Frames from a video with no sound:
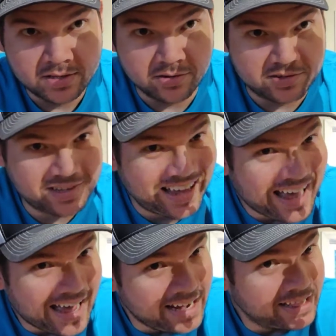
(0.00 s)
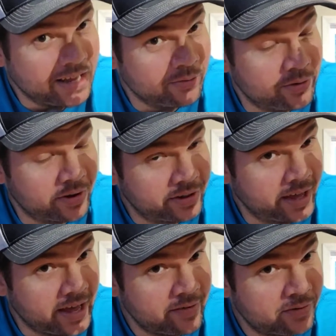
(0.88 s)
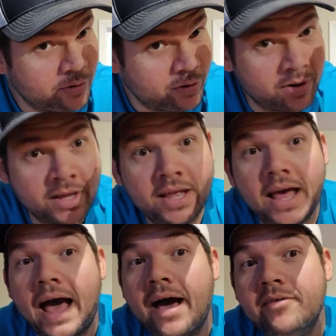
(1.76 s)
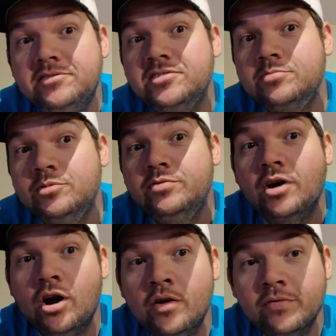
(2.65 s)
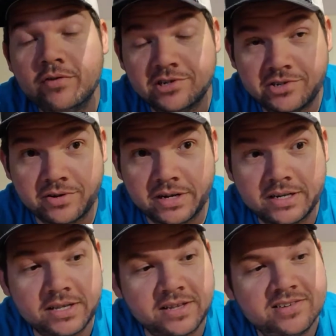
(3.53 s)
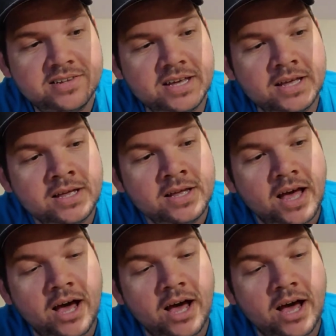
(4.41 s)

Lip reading: So it's kind of like on the F chord, I've just moved over a string to the C.